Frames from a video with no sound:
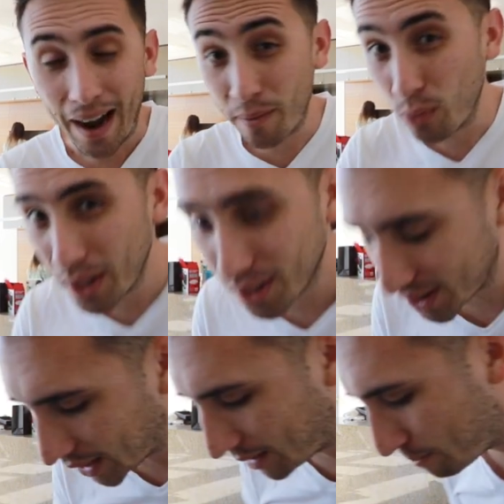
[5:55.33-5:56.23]
I will
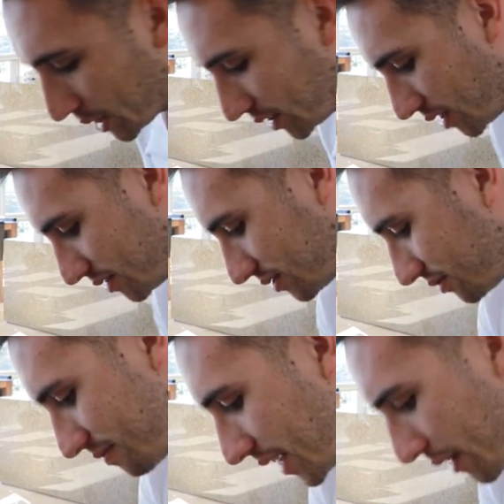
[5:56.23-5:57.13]
sell them, but not
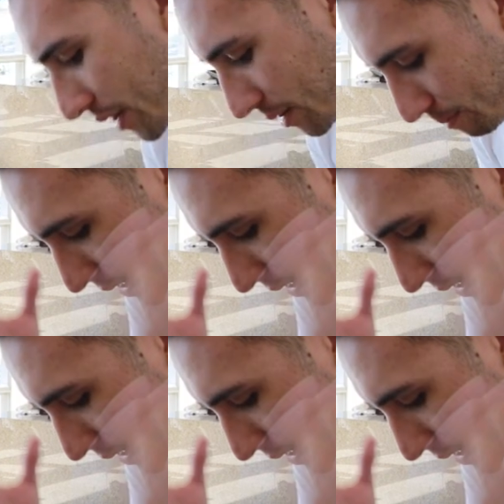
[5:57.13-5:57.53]
the